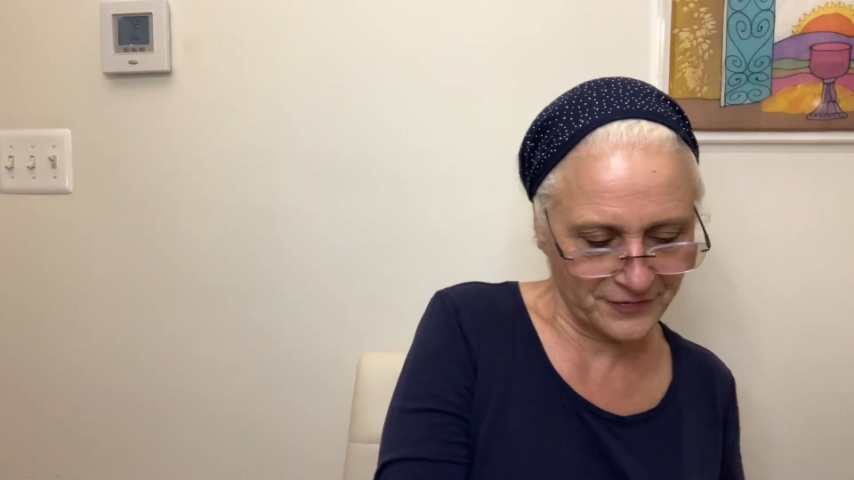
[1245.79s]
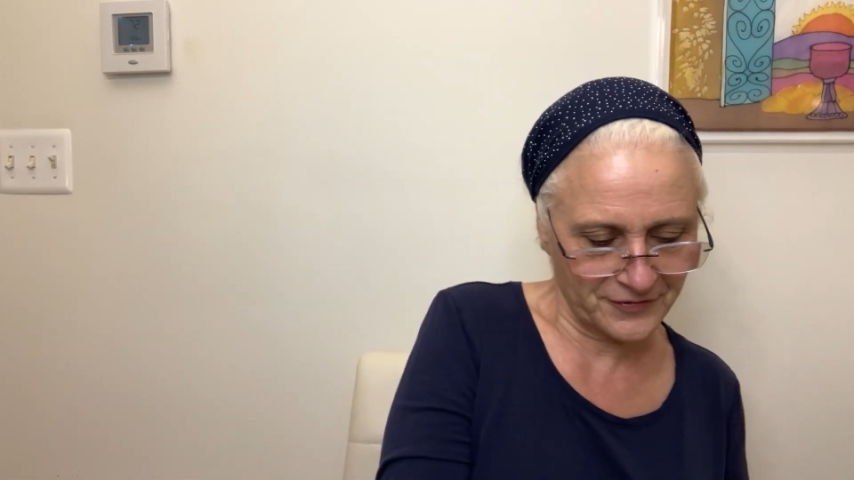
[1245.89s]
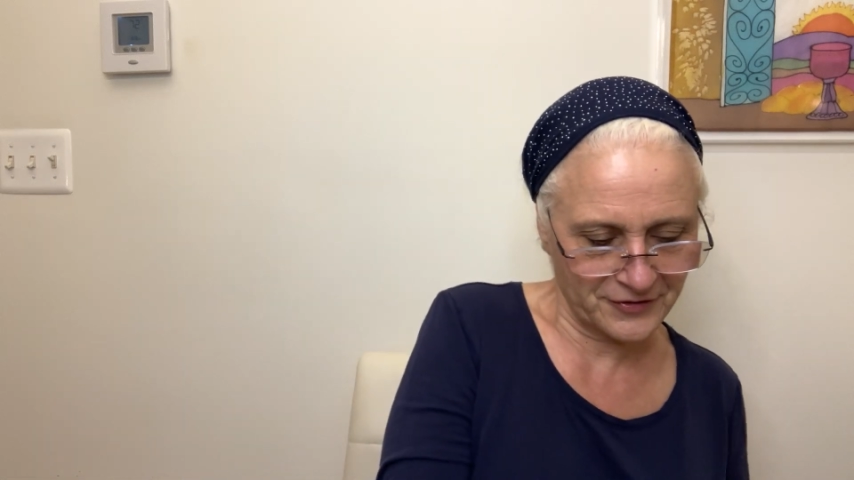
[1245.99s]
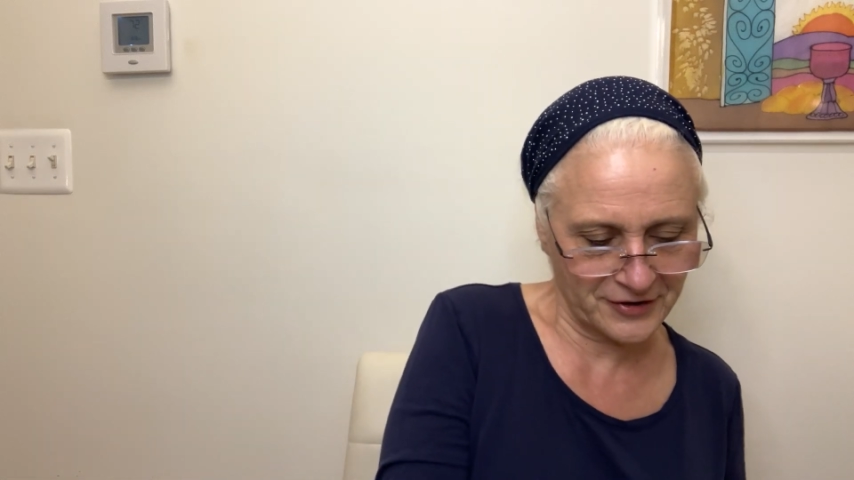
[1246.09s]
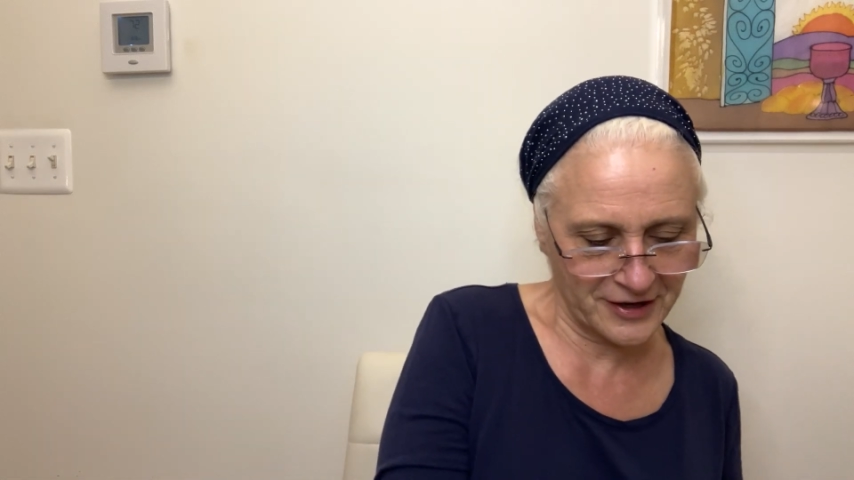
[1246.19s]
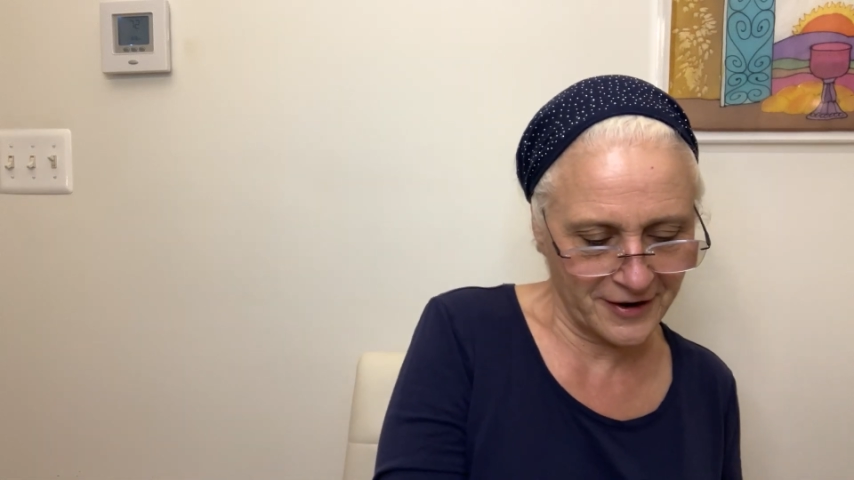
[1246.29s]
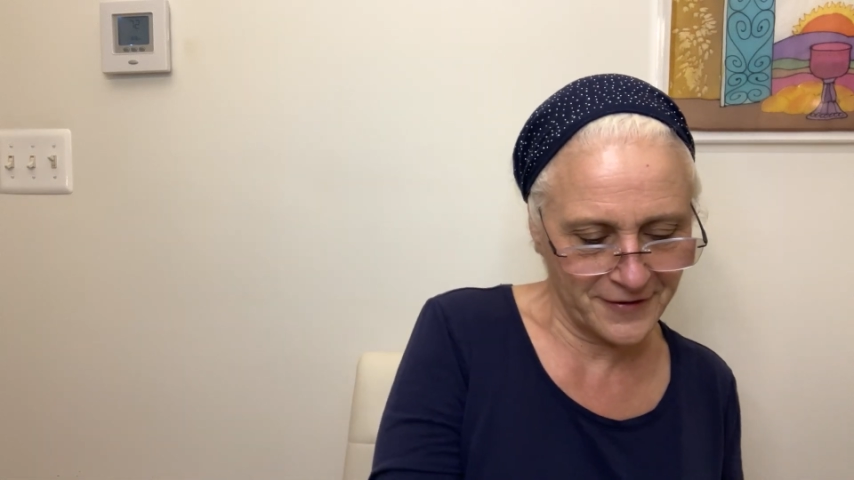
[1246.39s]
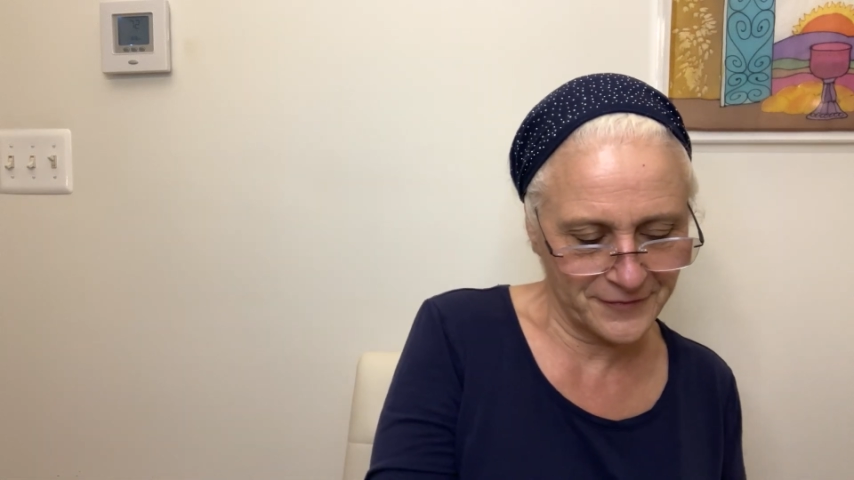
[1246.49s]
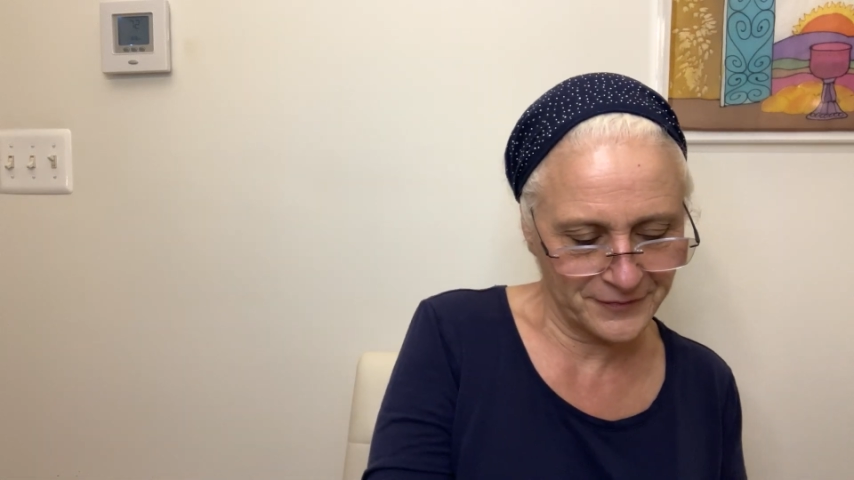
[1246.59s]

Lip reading: Okay.